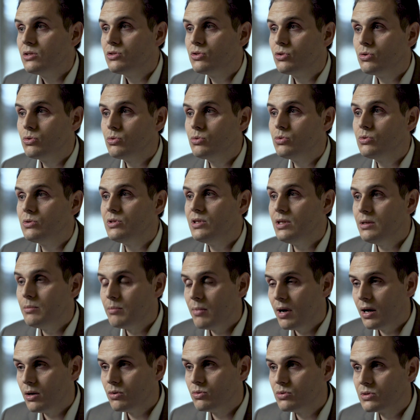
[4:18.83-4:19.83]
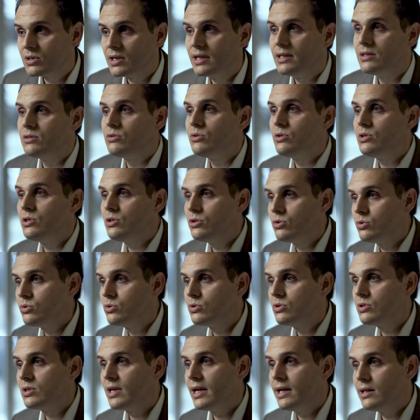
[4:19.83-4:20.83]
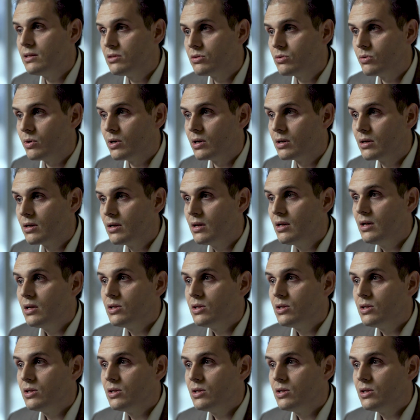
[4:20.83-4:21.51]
to demount and reuse elsewhere.